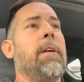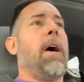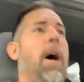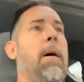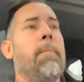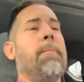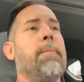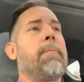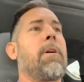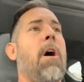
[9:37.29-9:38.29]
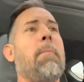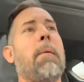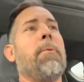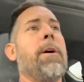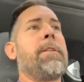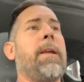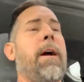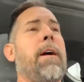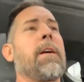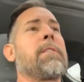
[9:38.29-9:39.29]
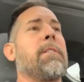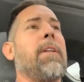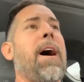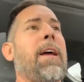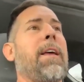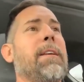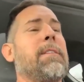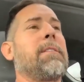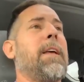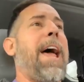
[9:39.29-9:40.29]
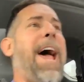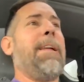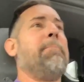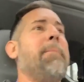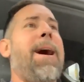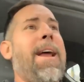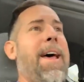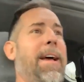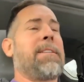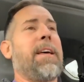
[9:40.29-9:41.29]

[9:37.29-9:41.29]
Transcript: call my boy Derek Soulakis at Monex.